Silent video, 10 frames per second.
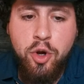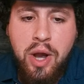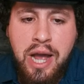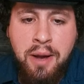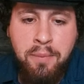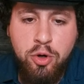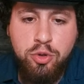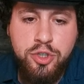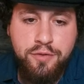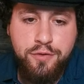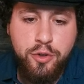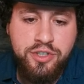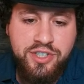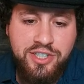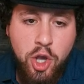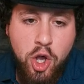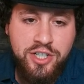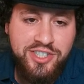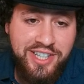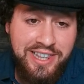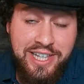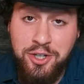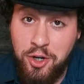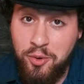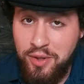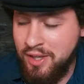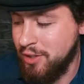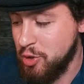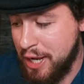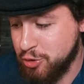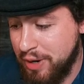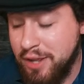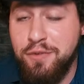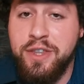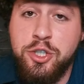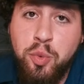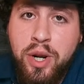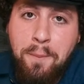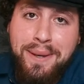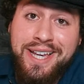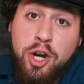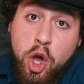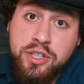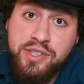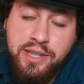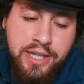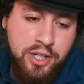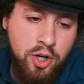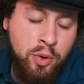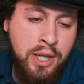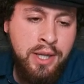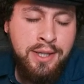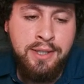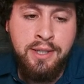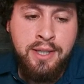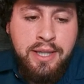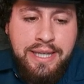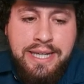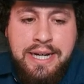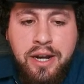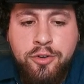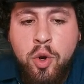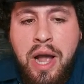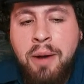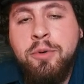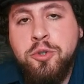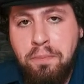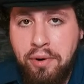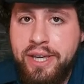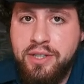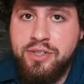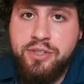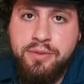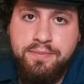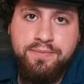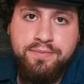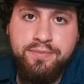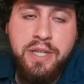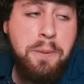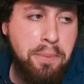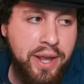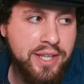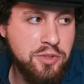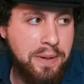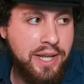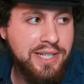Ramos versus Austin Lingo. You guys ready for this one? I'm picking Austin Lingo. Ricardo Ramos breaks. He breaks, man.